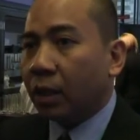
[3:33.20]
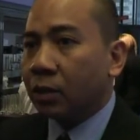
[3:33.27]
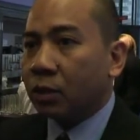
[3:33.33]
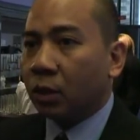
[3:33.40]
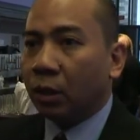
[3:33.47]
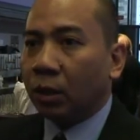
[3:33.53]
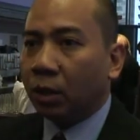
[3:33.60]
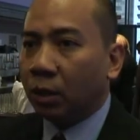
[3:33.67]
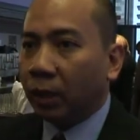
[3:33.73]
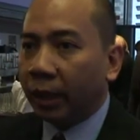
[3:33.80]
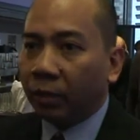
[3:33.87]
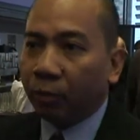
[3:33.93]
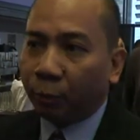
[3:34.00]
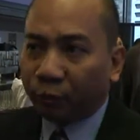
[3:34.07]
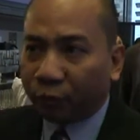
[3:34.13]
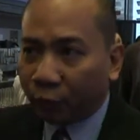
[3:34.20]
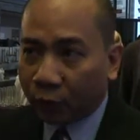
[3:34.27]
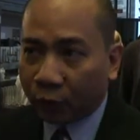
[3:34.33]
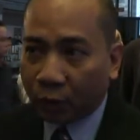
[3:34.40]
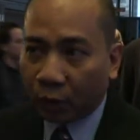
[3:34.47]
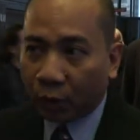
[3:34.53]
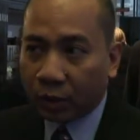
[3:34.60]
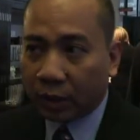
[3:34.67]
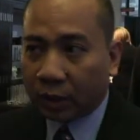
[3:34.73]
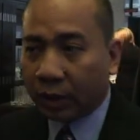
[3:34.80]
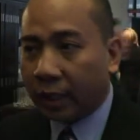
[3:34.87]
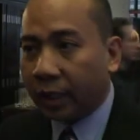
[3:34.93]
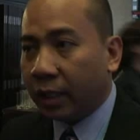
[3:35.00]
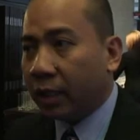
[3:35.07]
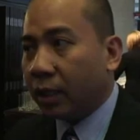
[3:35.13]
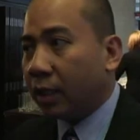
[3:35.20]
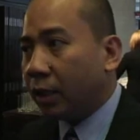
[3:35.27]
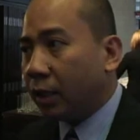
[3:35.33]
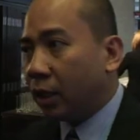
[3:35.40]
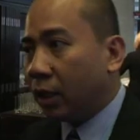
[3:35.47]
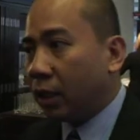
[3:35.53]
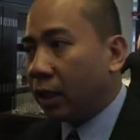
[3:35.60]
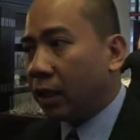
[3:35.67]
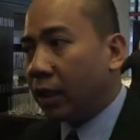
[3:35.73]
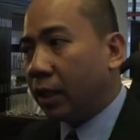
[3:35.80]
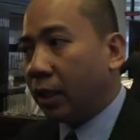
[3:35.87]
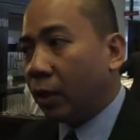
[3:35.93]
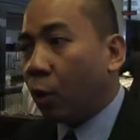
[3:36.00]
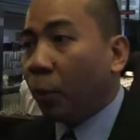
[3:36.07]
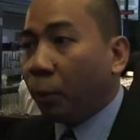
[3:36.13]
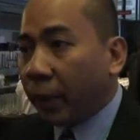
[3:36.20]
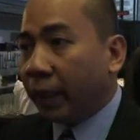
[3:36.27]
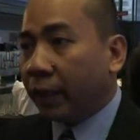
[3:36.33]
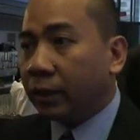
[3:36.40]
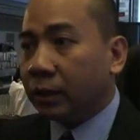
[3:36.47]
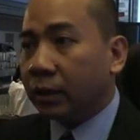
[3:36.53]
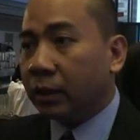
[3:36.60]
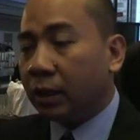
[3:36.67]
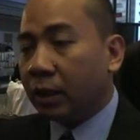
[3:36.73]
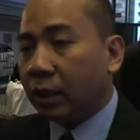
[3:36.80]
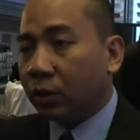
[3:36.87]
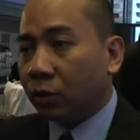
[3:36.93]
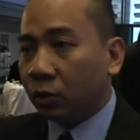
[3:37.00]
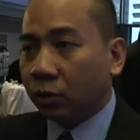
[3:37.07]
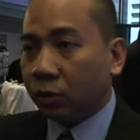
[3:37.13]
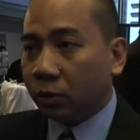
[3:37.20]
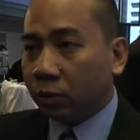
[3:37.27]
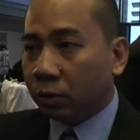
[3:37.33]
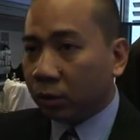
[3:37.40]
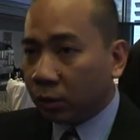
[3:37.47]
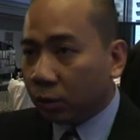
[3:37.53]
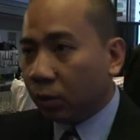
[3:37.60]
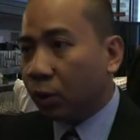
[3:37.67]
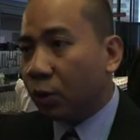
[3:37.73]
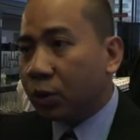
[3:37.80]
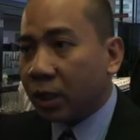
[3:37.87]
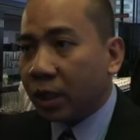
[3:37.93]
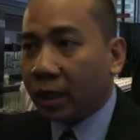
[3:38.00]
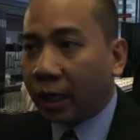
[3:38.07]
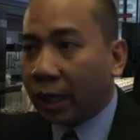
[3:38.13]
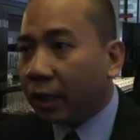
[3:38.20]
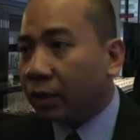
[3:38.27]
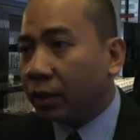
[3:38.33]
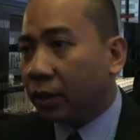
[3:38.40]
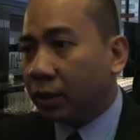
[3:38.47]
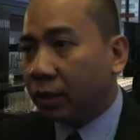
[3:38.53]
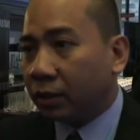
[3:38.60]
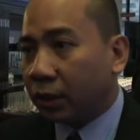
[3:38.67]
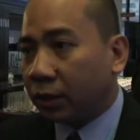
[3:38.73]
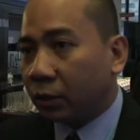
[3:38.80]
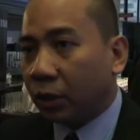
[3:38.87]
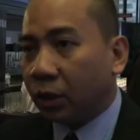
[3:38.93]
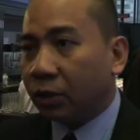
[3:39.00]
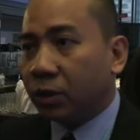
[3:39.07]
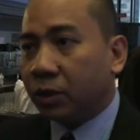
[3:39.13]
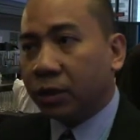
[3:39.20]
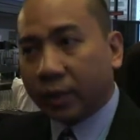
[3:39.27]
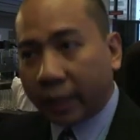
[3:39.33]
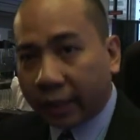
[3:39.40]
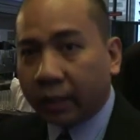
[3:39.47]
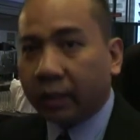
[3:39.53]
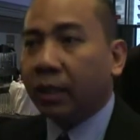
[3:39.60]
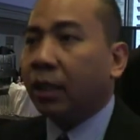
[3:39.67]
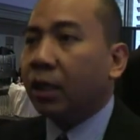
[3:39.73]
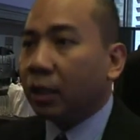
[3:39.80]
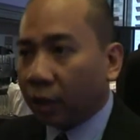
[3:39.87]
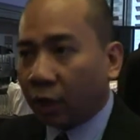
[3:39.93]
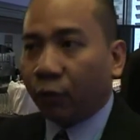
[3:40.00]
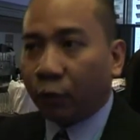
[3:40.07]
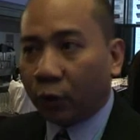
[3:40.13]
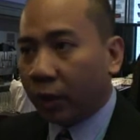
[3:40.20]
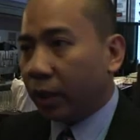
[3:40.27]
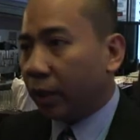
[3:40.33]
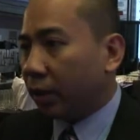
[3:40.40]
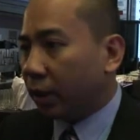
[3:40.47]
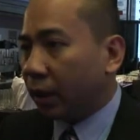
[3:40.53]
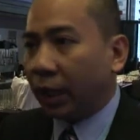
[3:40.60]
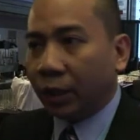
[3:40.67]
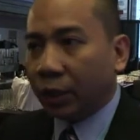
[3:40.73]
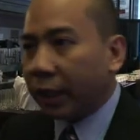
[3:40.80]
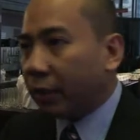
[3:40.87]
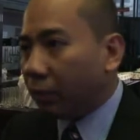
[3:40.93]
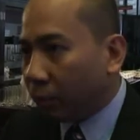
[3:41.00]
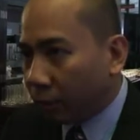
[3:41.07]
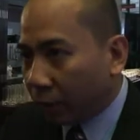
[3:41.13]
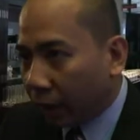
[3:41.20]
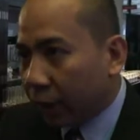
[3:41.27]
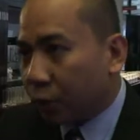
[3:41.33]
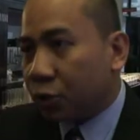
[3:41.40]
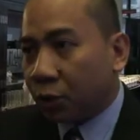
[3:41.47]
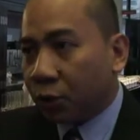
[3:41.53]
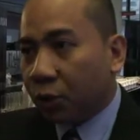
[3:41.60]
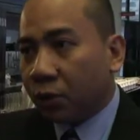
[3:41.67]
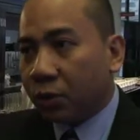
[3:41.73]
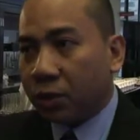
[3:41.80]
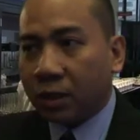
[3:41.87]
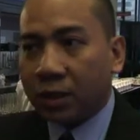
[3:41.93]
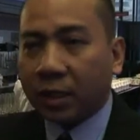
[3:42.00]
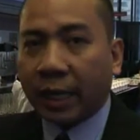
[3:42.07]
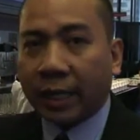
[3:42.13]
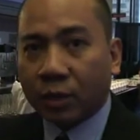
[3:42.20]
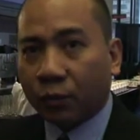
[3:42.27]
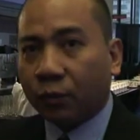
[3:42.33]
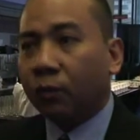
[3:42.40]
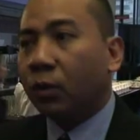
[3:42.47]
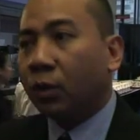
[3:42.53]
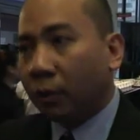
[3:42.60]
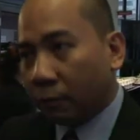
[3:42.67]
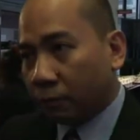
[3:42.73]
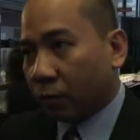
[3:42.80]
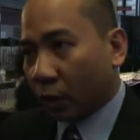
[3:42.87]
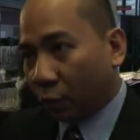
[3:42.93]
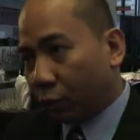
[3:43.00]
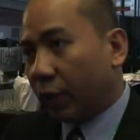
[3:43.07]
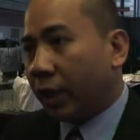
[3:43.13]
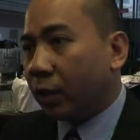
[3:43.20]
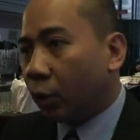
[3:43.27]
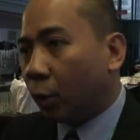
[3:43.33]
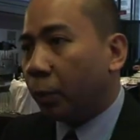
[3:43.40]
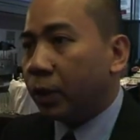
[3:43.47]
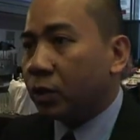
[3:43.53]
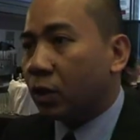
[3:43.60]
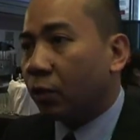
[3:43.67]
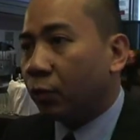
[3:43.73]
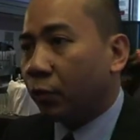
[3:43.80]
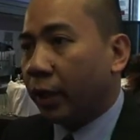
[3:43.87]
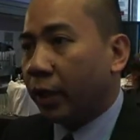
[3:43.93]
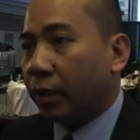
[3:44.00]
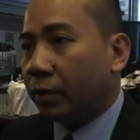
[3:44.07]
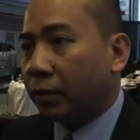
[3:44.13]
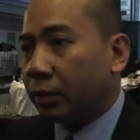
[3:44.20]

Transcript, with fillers: So and for those that are you know uh, open to using other technologies, then therefore you know you can introduce these kinds of free and open software.